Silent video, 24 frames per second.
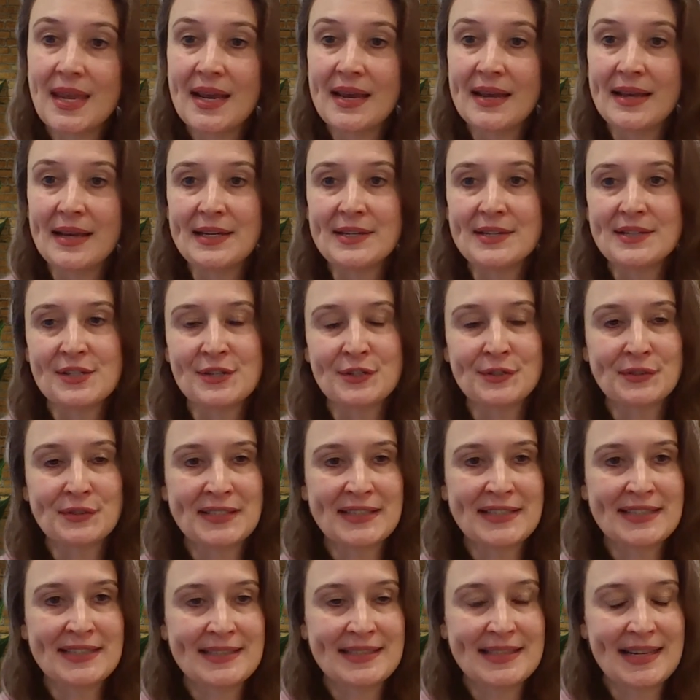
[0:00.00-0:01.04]
and I
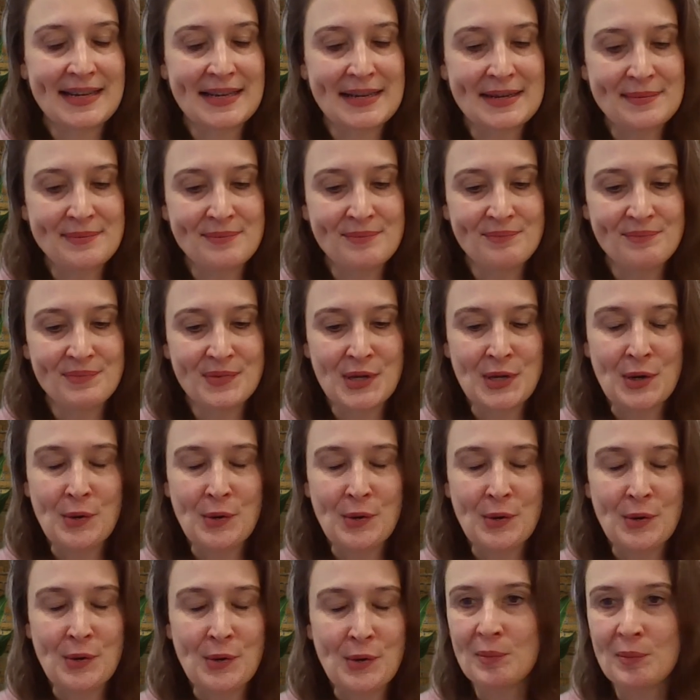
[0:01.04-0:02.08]
certainly,
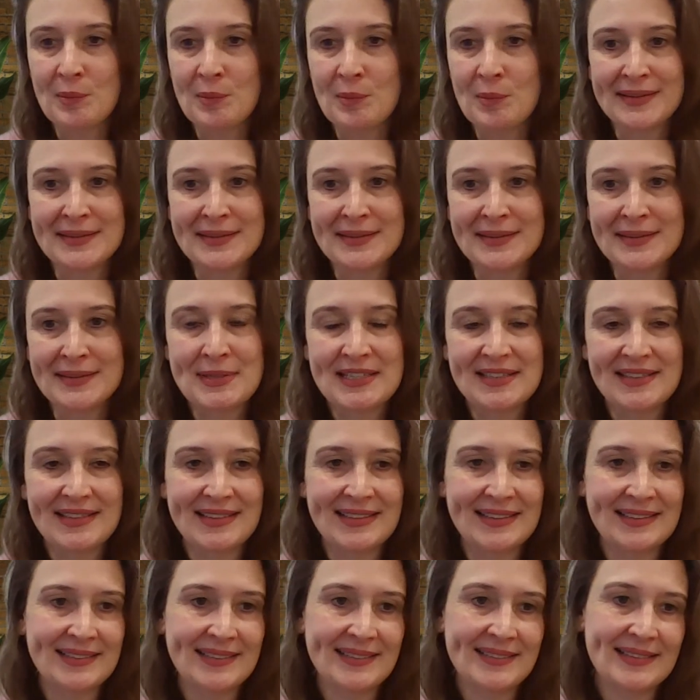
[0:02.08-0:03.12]
won't put out to be
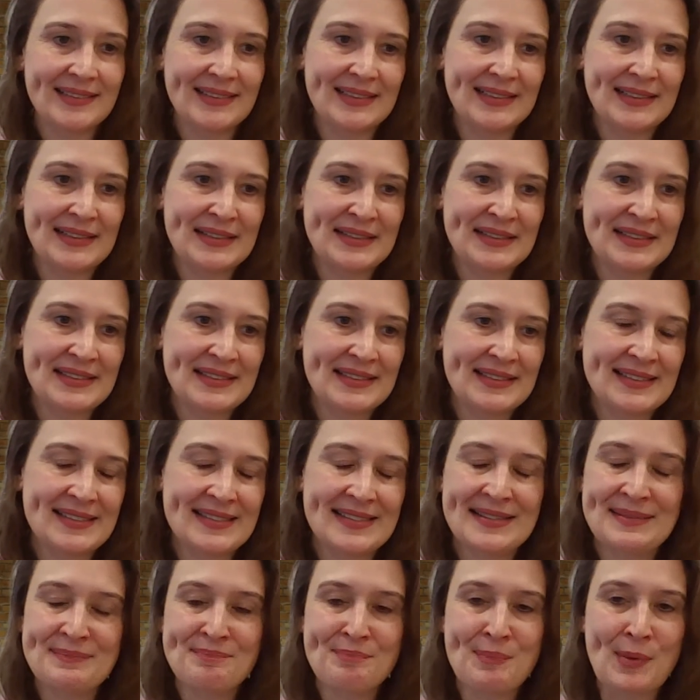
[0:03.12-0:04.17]
any
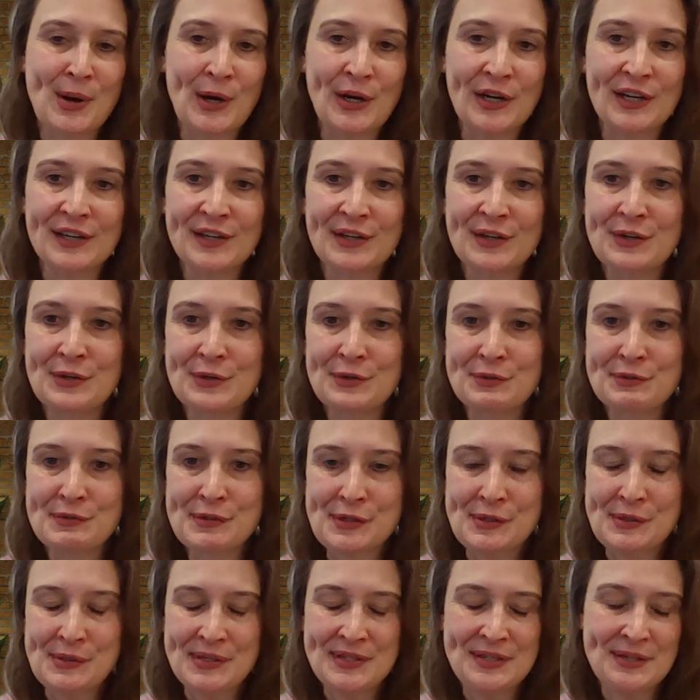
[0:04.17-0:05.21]
market
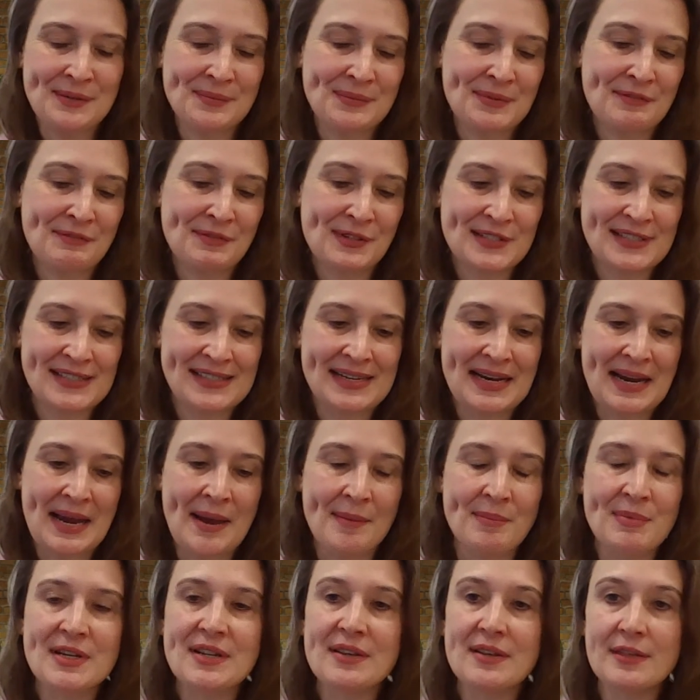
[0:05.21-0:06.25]
guru in terms of what's going to
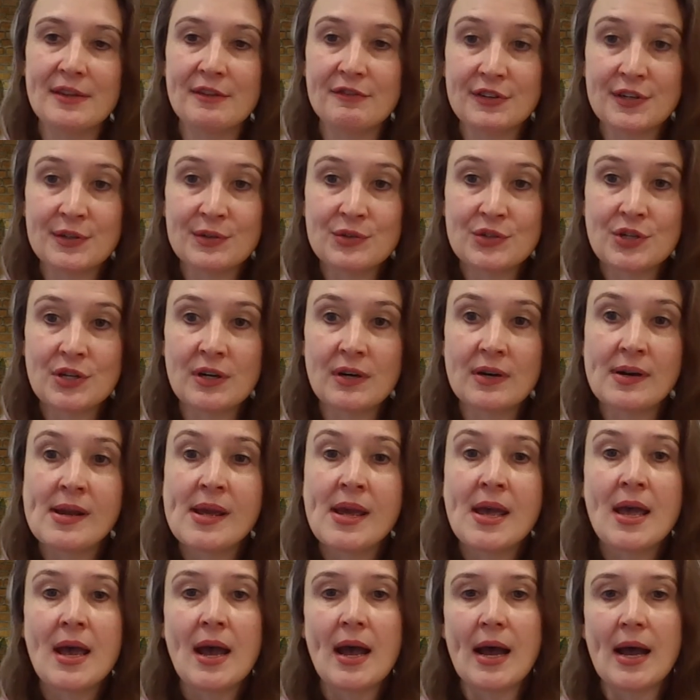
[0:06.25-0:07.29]
happen in the future.
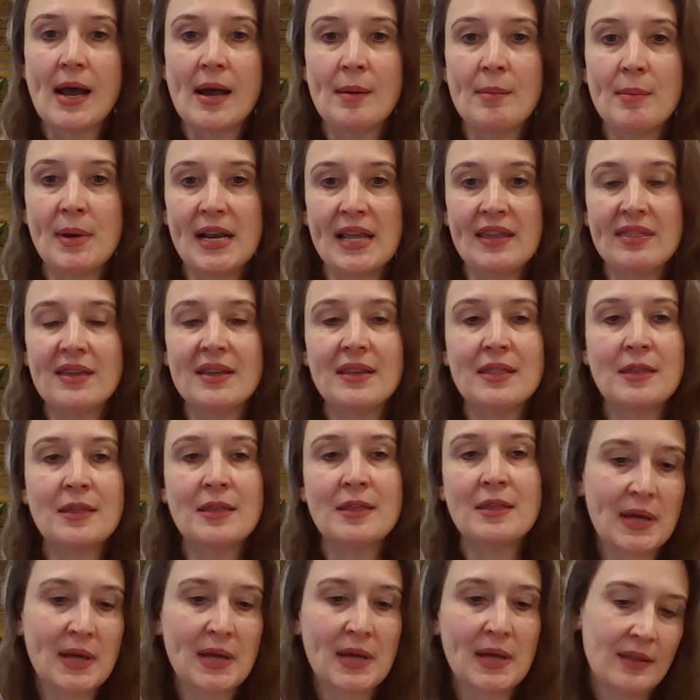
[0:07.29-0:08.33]
But I think the
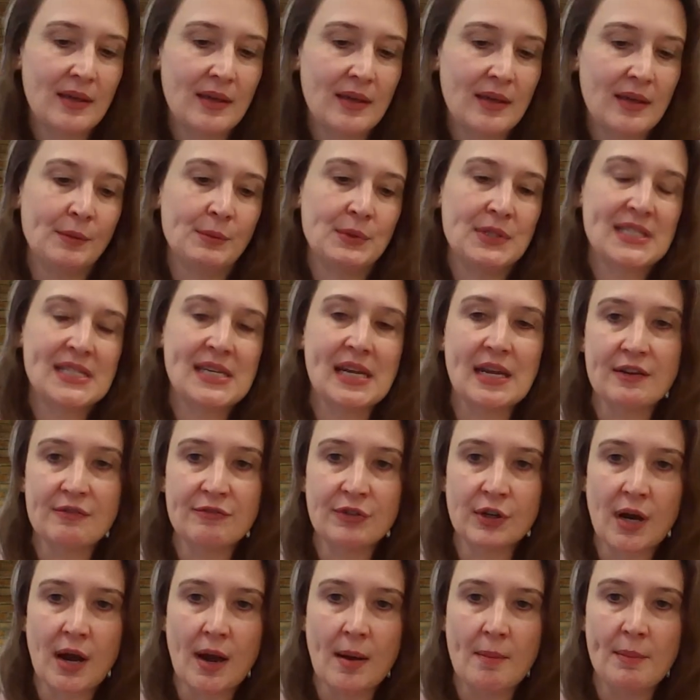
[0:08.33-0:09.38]
big thing I would say
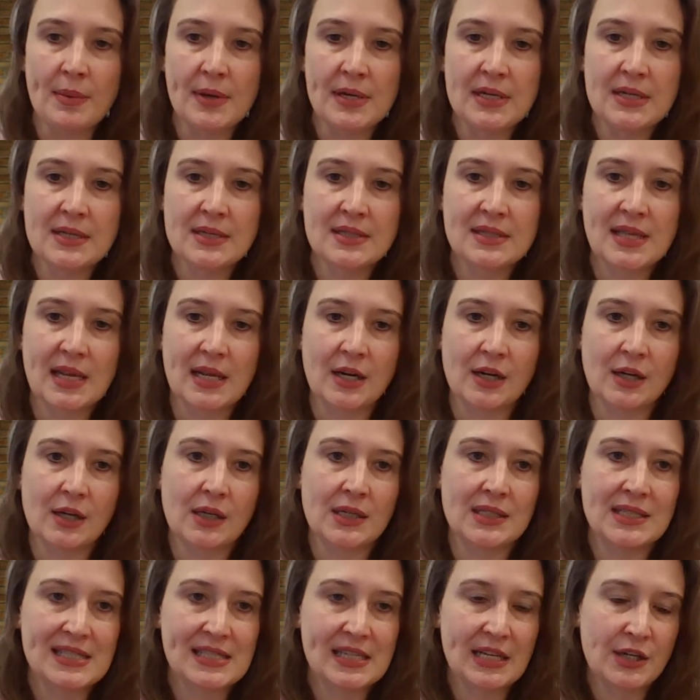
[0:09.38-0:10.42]
for companies that are
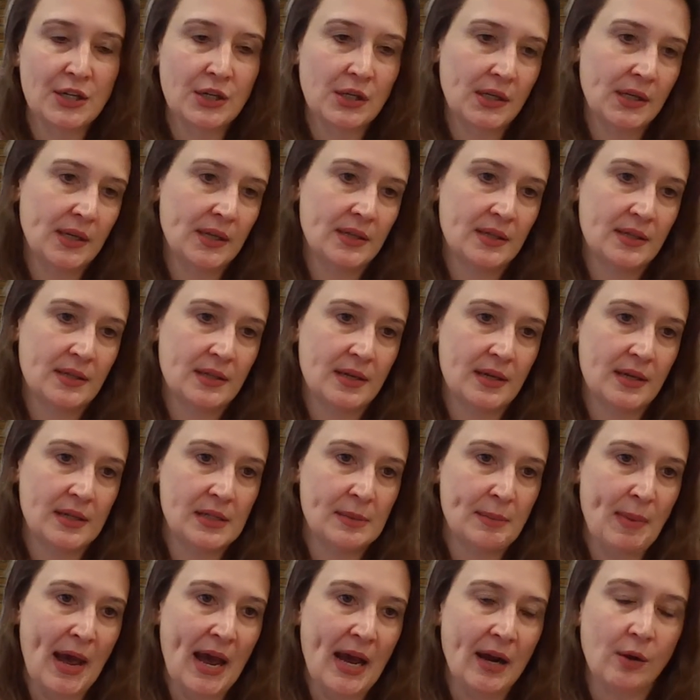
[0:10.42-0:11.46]
considering a
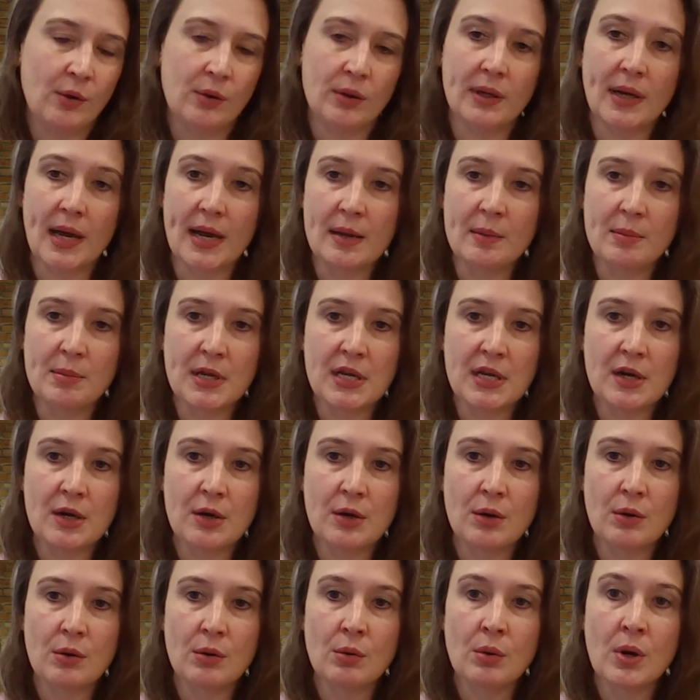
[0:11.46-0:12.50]
SPAC or an
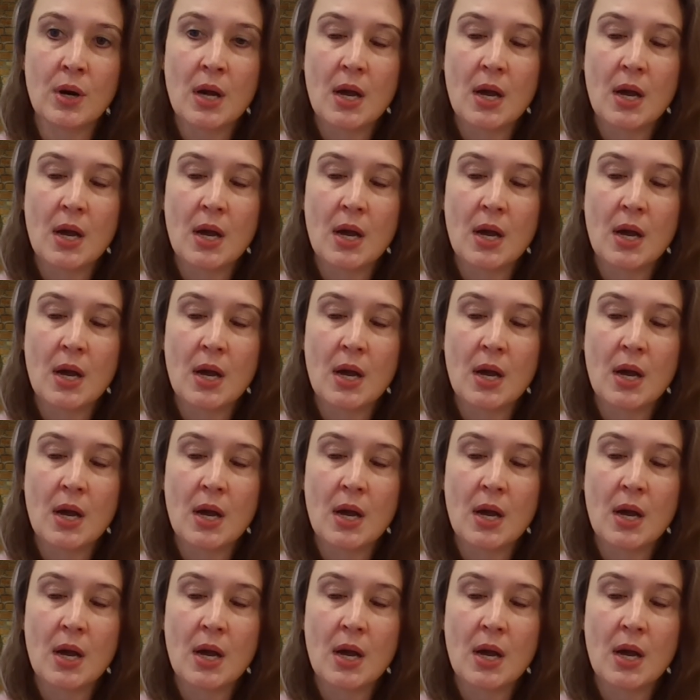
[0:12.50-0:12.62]
IPO,